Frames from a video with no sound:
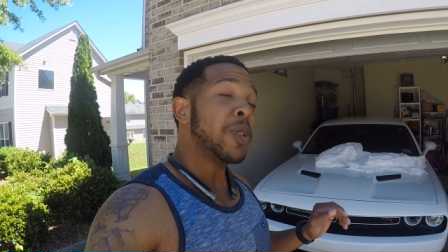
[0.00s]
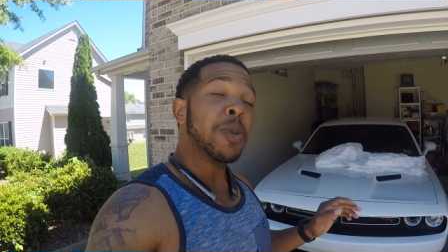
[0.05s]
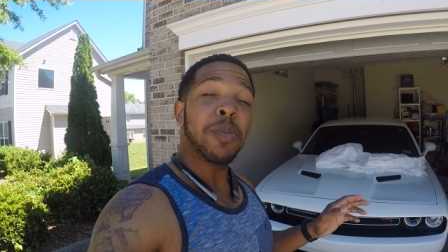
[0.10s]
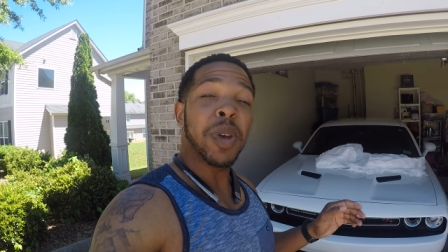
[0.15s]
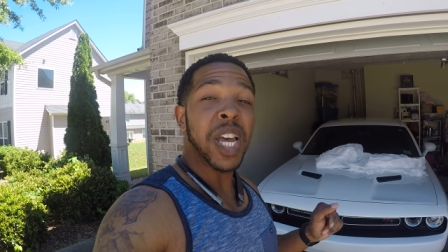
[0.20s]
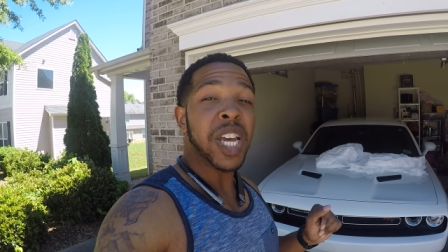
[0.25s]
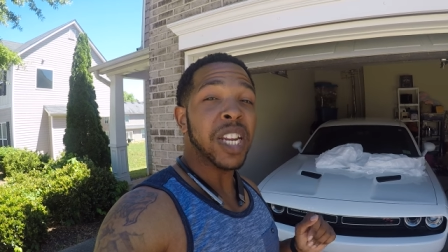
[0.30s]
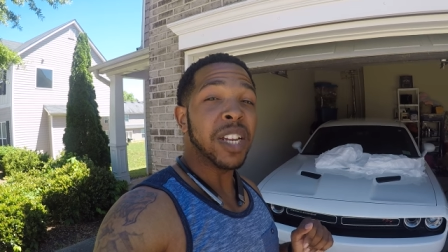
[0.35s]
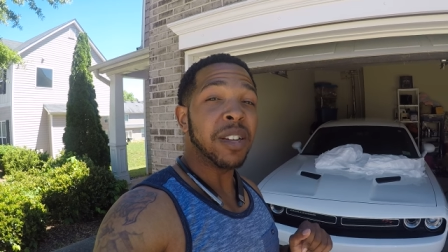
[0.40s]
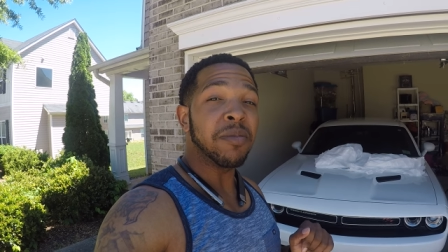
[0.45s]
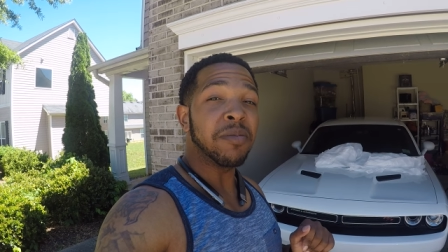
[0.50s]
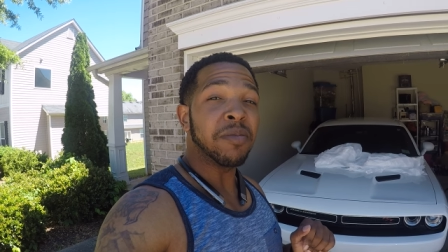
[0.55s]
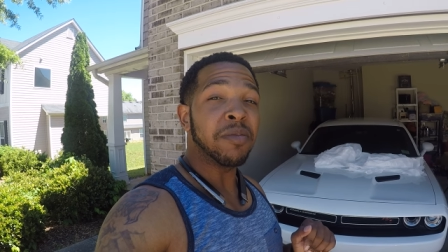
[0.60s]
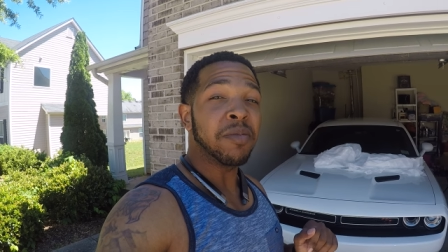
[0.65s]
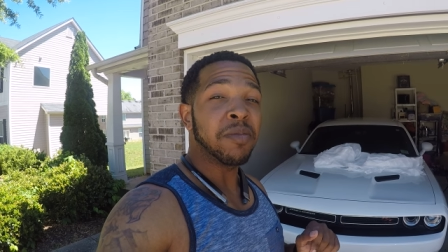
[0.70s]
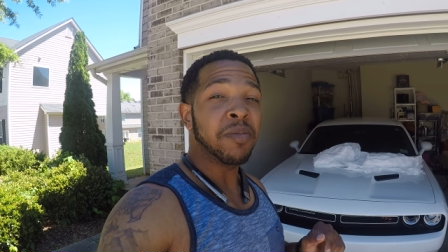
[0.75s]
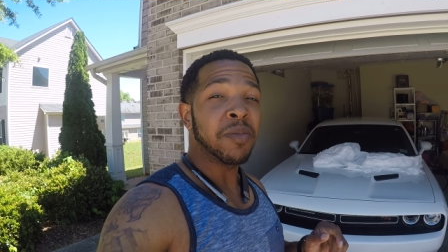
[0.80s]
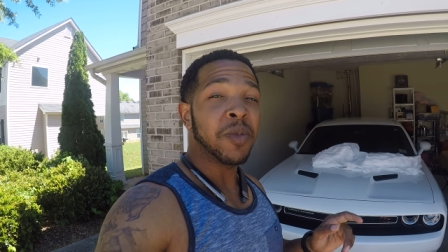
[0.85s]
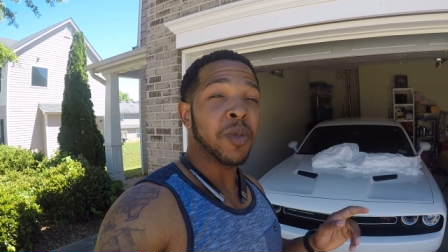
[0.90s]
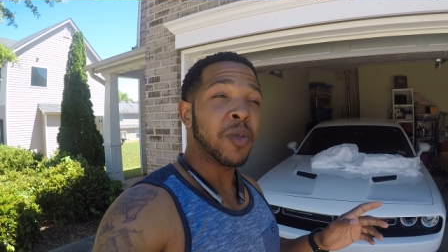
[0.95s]
paint it,
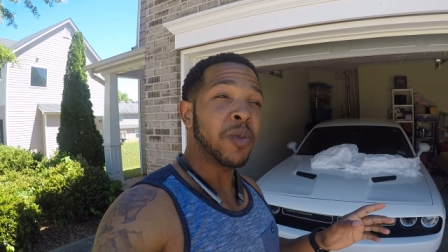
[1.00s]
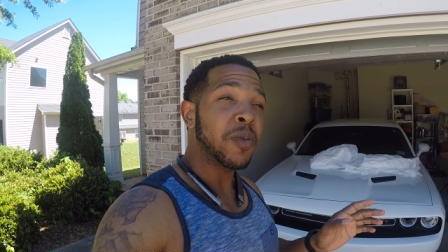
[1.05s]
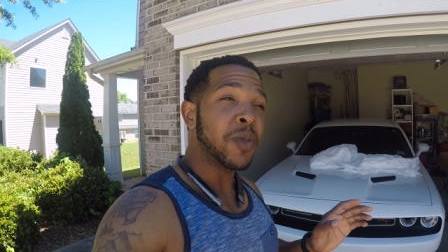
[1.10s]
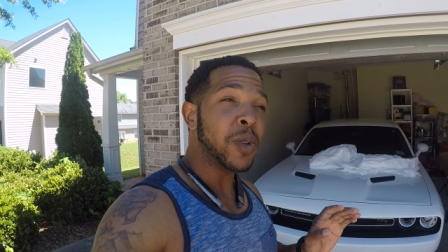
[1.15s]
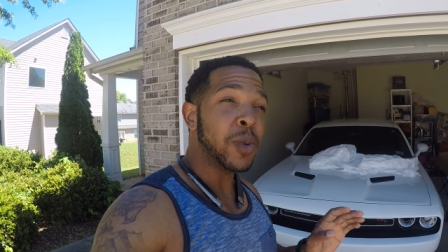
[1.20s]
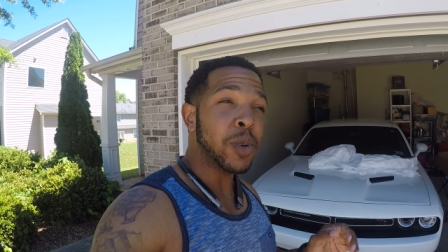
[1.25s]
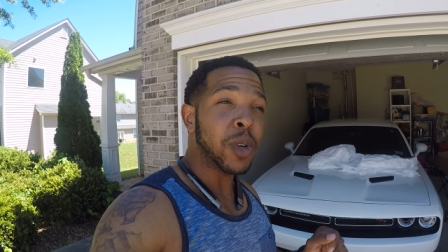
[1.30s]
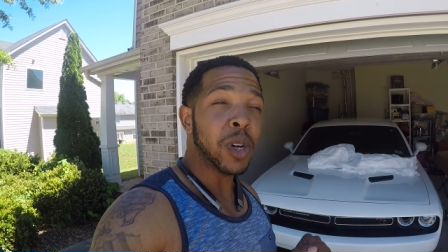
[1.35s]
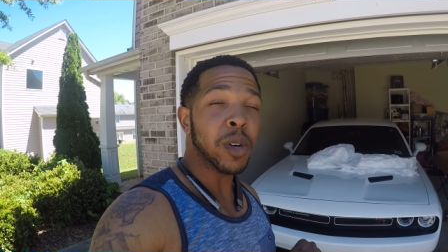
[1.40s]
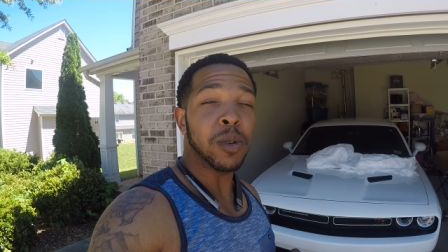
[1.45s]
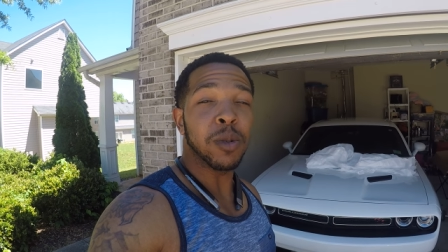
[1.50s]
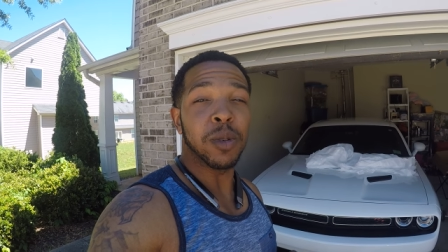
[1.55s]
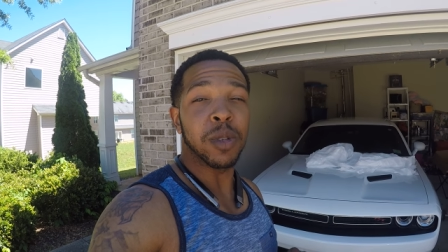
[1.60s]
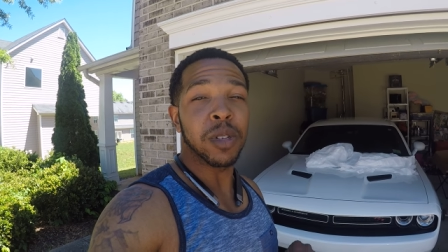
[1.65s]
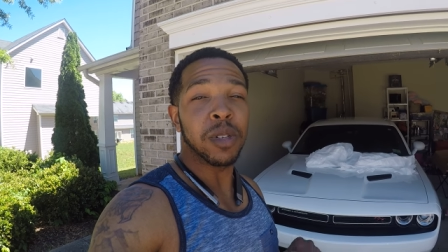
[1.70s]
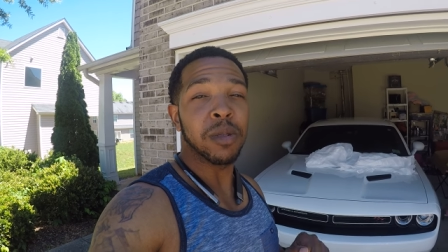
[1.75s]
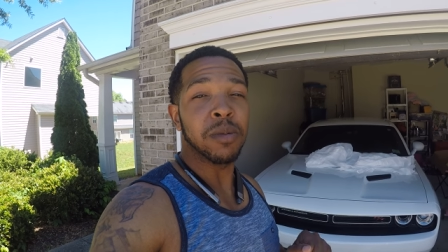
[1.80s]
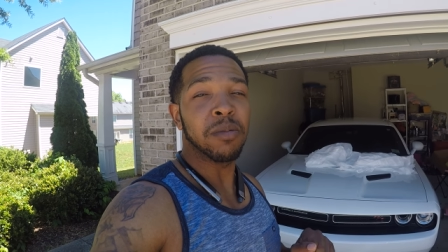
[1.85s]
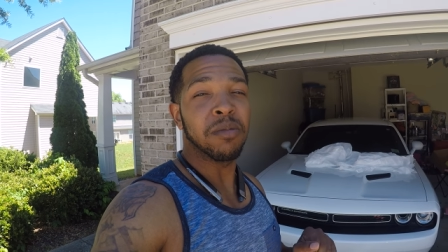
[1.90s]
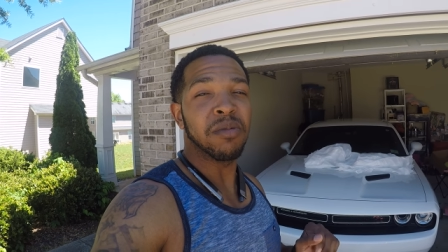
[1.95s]
a few
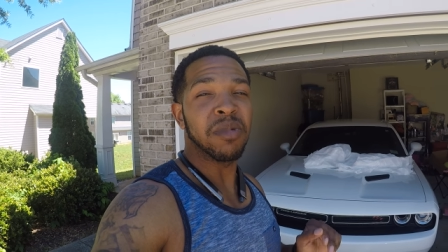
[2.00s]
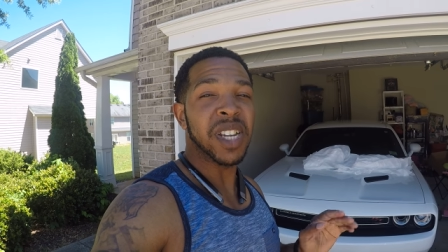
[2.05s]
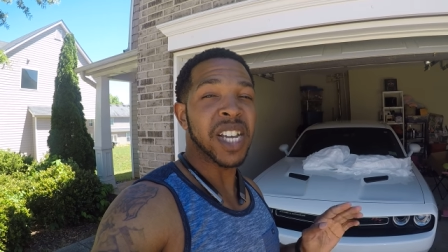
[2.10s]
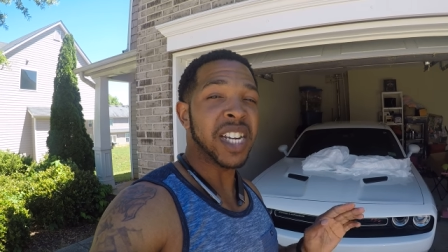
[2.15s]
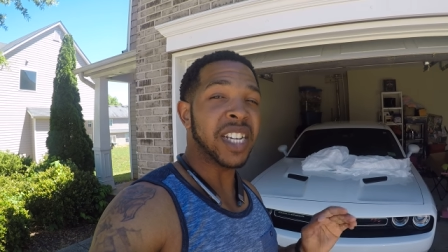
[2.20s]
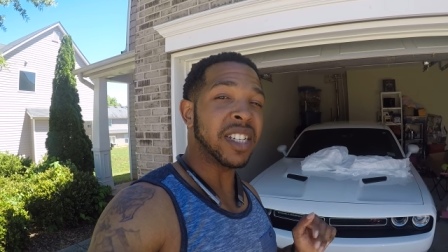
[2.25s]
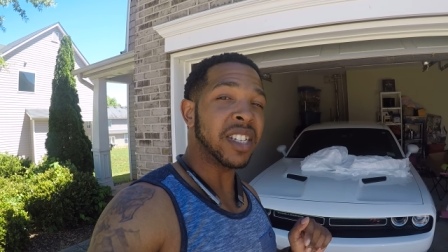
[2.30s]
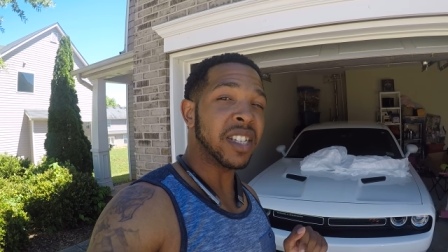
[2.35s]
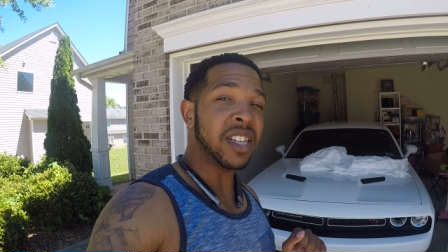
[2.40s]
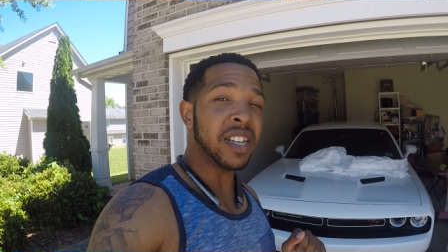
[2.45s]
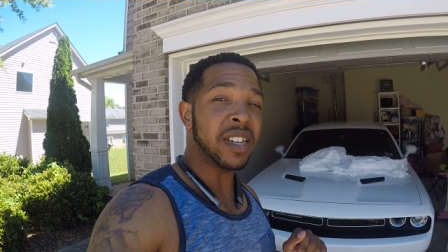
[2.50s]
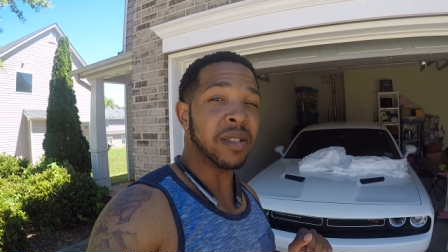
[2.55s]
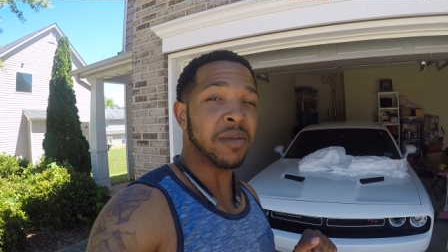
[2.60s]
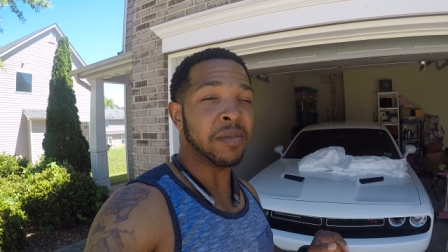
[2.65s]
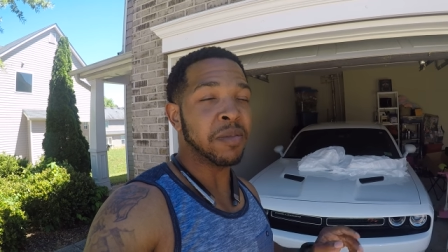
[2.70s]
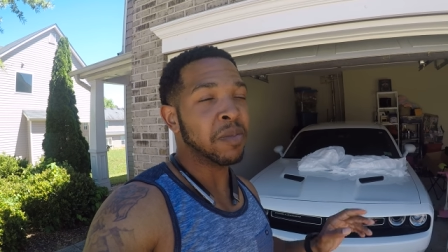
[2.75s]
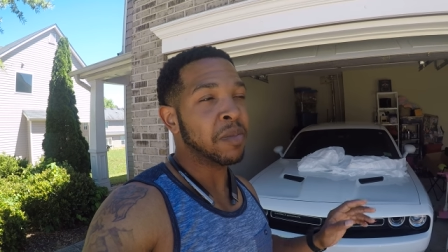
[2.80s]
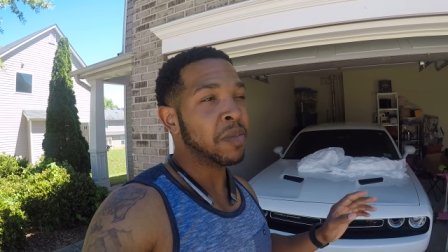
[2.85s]
coats, let it sit,